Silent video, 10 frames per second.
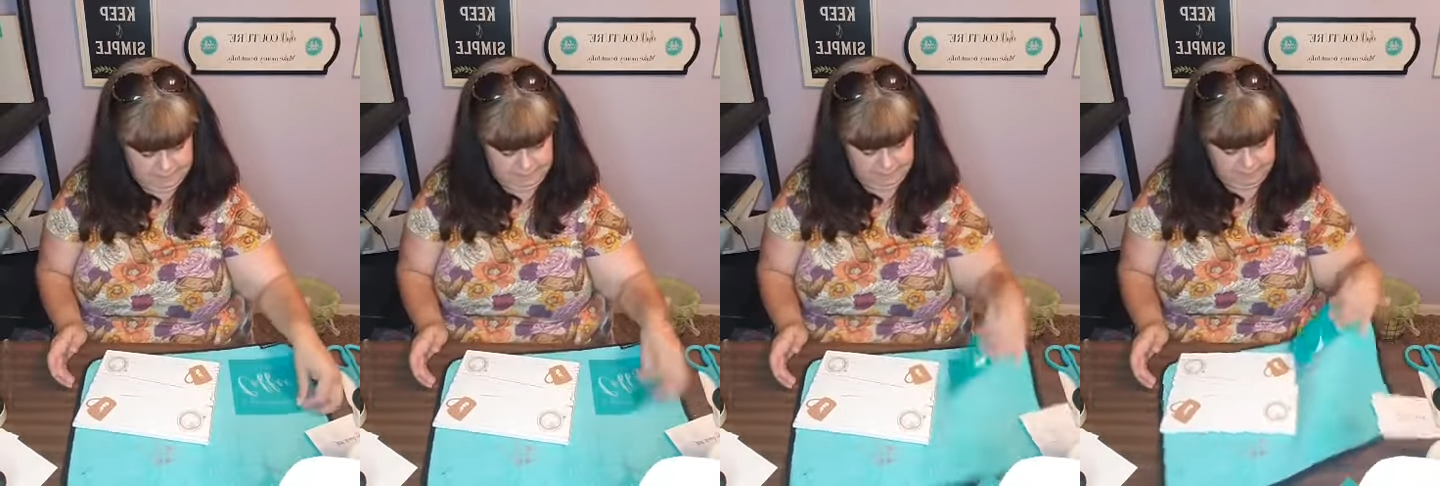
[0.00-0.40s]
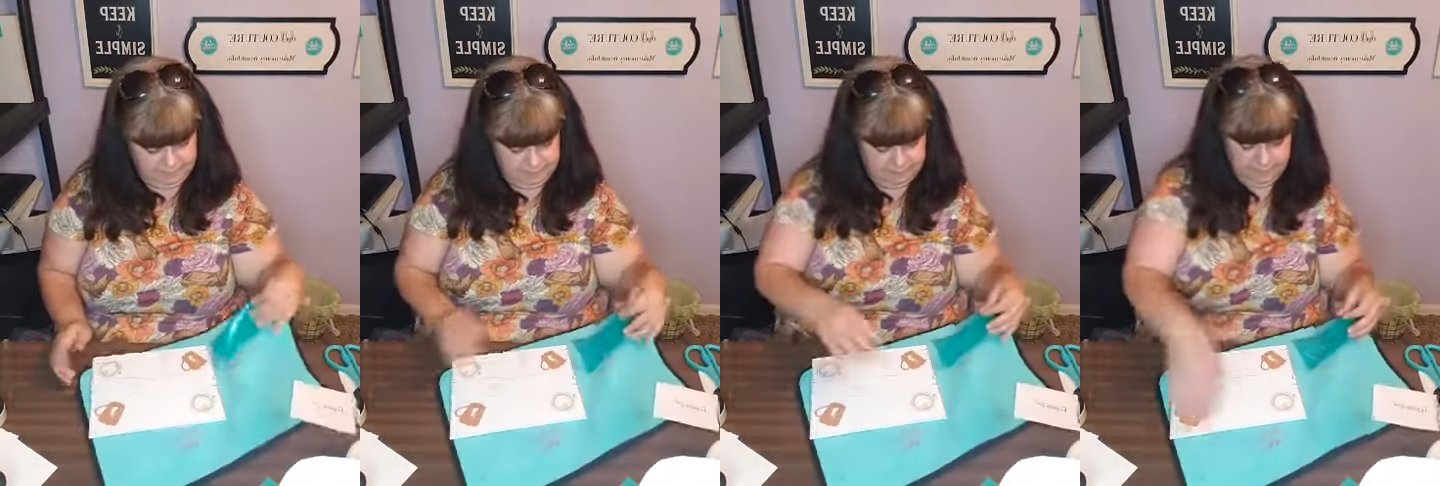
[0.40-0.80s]

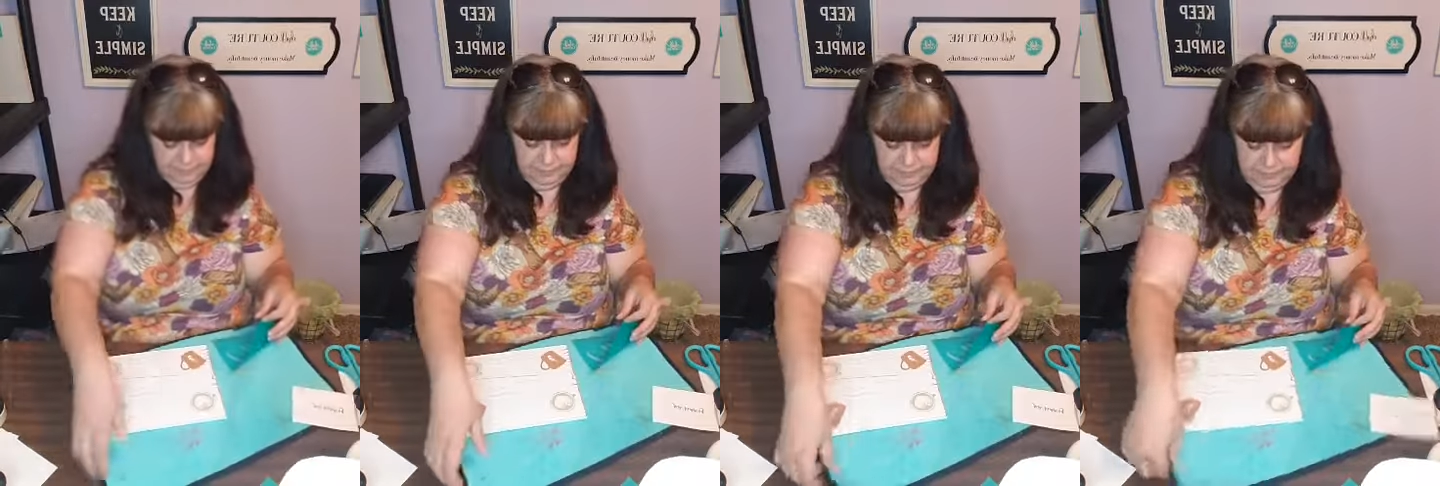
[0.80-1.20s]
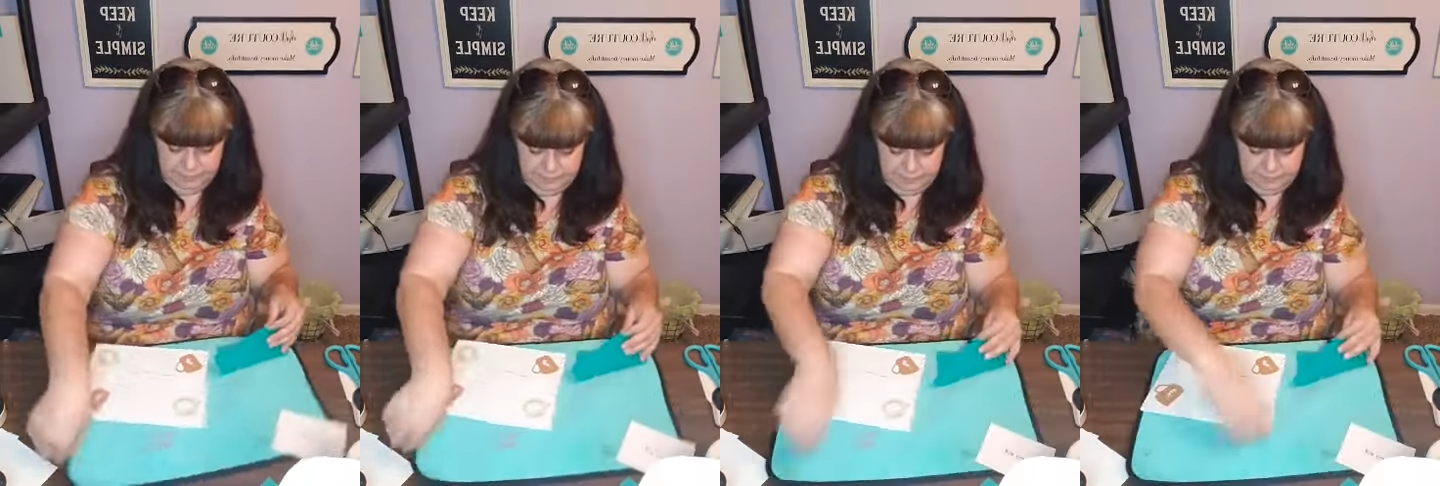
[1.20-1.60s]

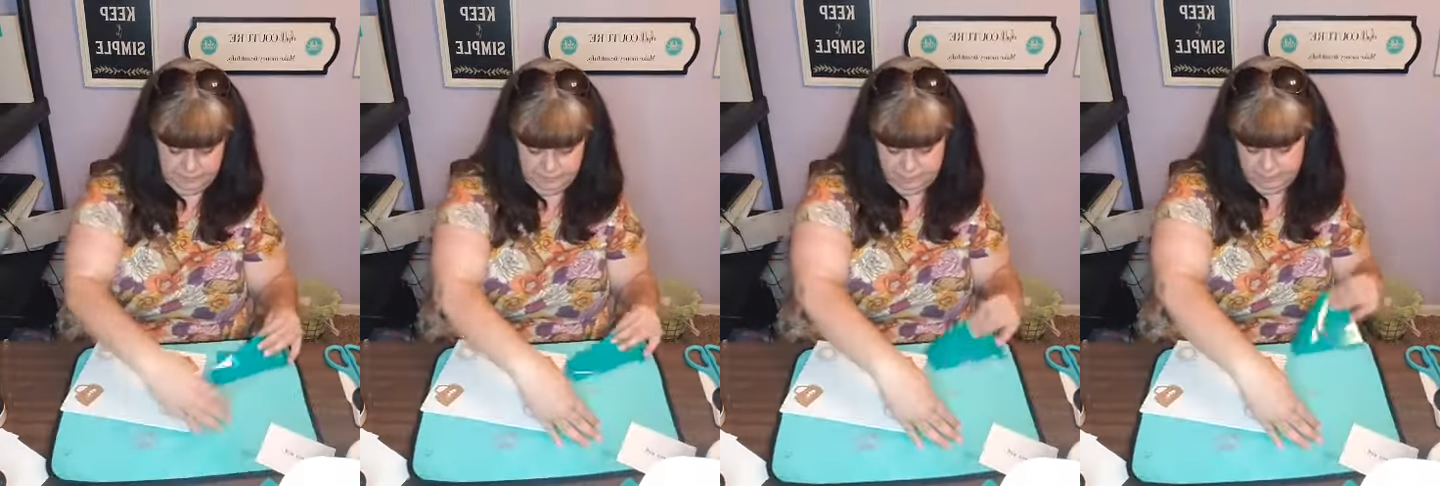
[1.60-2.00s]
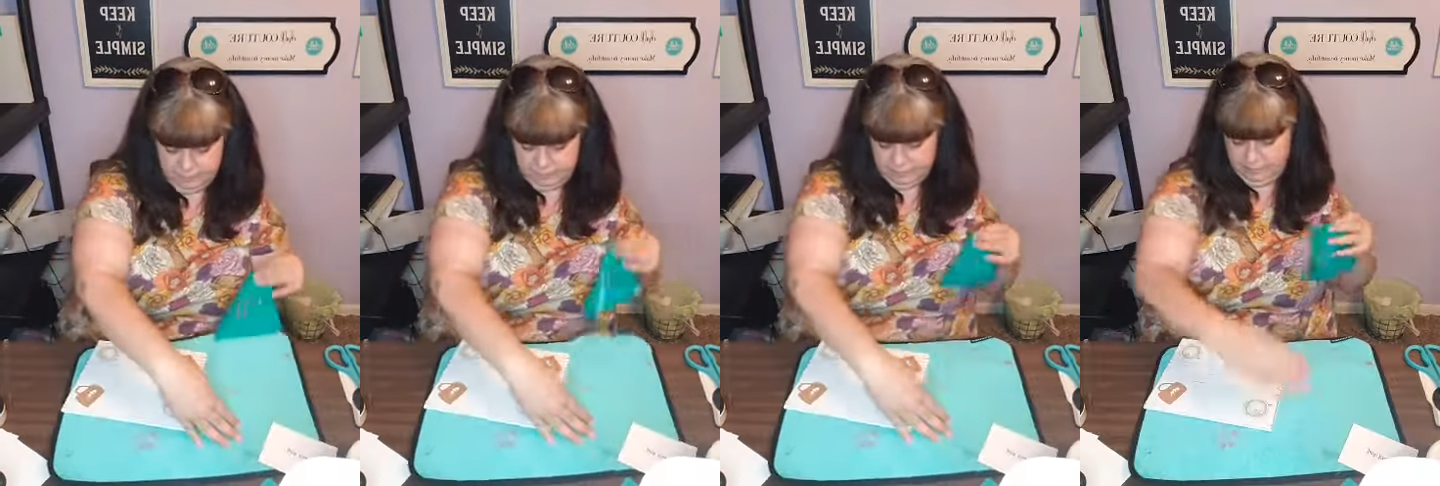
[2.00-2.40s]

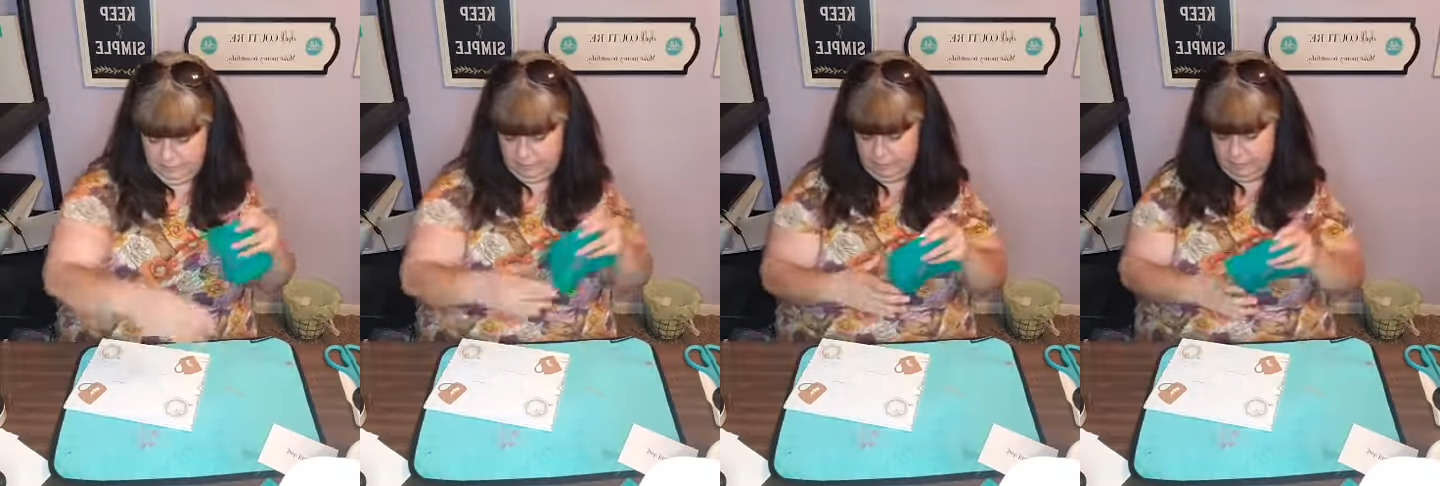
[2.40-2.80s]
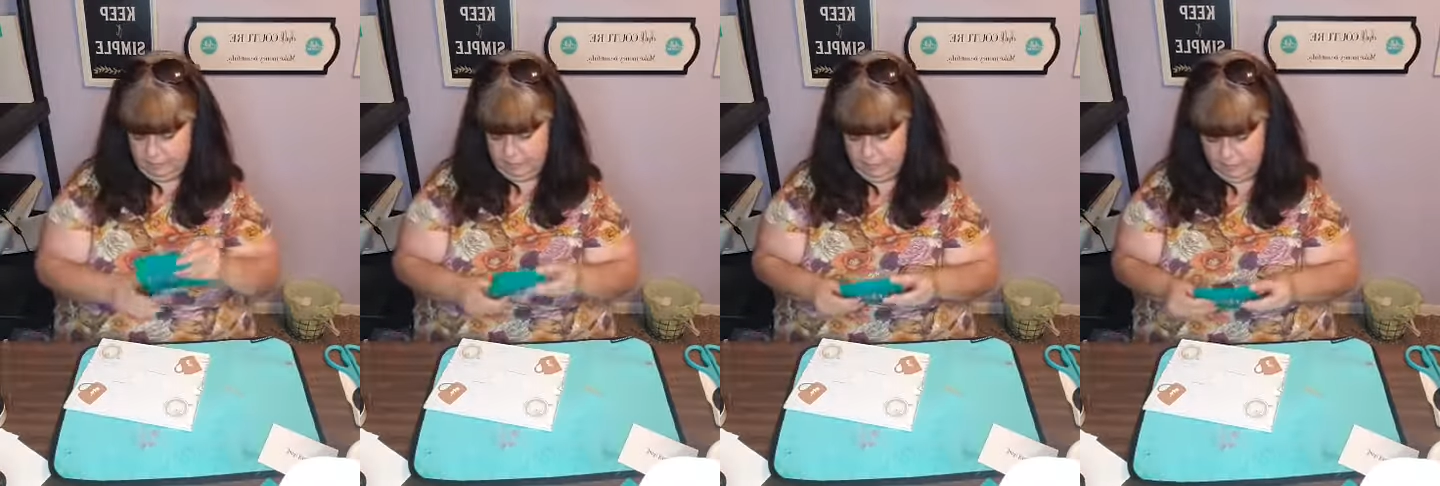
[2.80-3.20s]

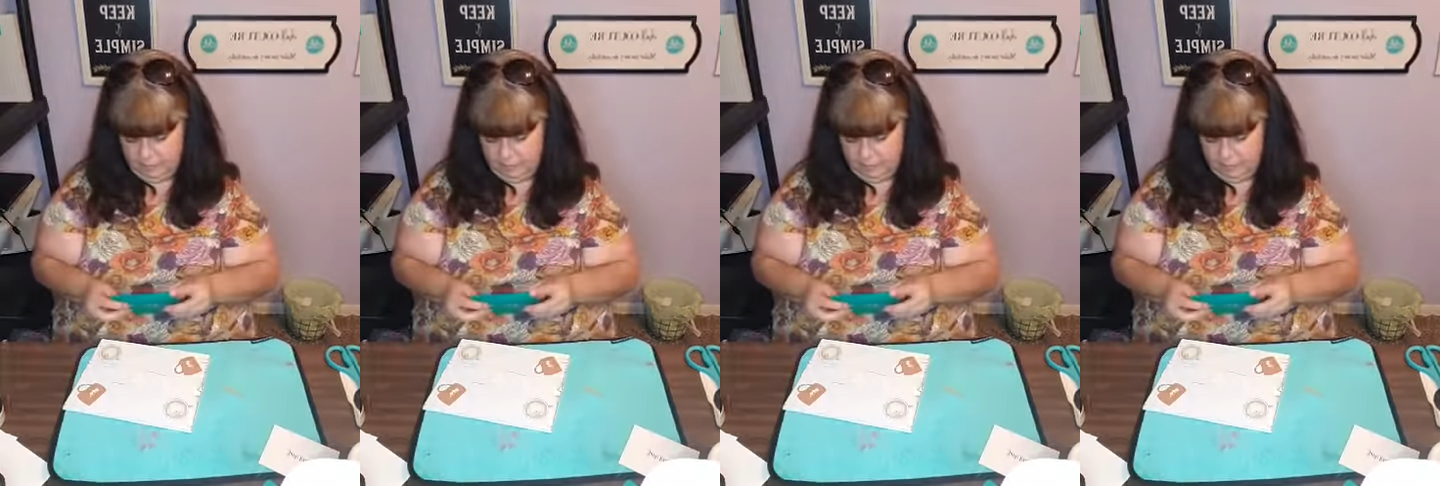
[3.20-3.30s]
(silence)